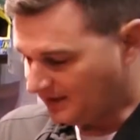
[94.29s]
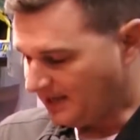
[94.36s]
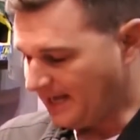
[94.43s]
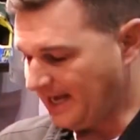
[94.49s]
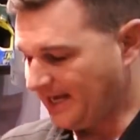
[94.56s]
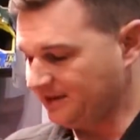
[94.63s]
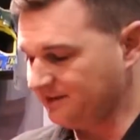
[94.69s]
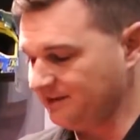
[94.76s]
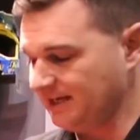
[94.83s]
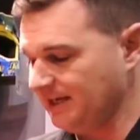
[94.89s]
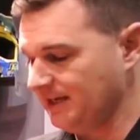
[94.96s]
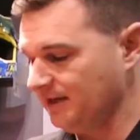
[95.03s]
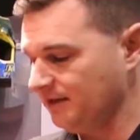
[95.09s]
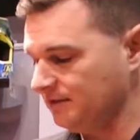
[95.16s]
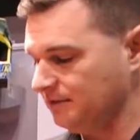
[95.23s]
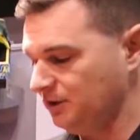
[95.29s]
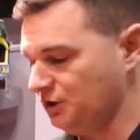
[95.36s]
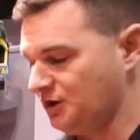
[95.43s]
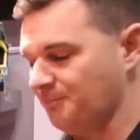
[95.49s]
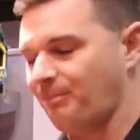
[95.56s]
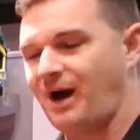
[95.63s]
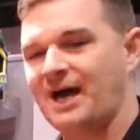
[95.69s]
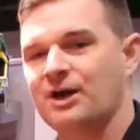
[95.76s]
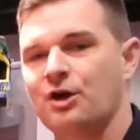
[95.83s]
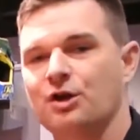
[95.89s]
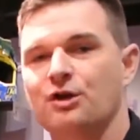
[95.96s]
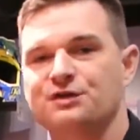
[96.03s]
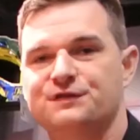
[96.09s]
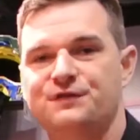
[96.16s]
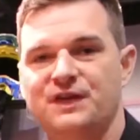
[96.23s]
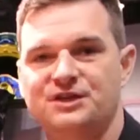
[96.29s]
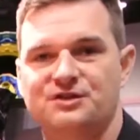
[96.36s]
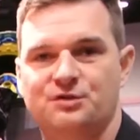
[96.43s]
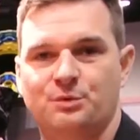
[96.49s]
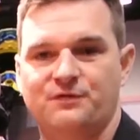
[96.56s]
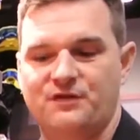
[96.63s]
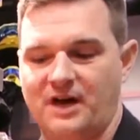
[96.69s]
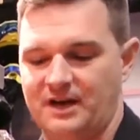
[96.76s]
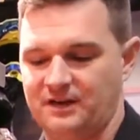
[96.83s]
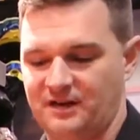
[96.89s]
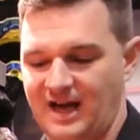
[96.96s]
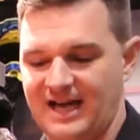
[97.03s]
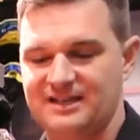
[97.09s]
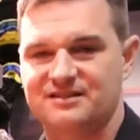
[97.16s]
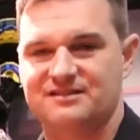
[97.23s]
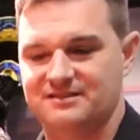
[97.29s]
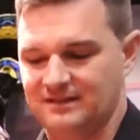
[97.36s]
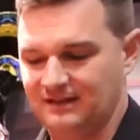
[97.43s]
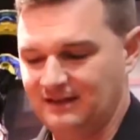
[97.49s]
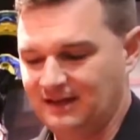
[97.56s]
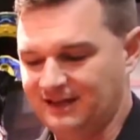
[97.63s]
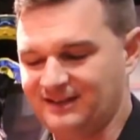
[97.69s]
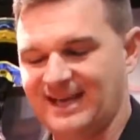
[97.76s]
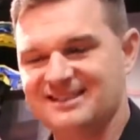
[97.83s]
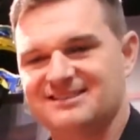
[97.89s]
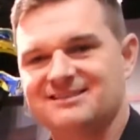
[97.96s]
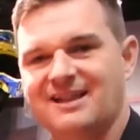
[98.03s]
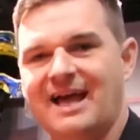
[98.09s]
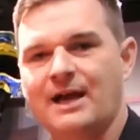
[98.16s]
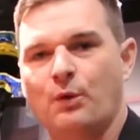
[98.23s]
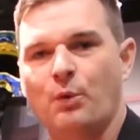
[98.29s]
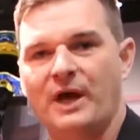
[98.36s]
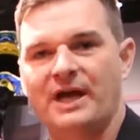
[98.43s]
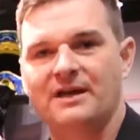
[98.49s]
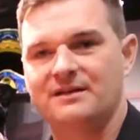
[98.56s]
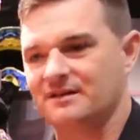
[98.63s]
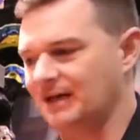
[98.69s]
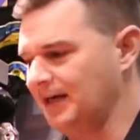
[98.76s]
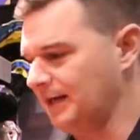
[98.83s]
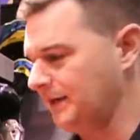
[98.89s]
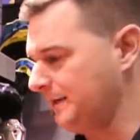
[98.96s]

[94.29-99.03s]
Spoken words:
and you combine all those features, and we've got a nice lightweight,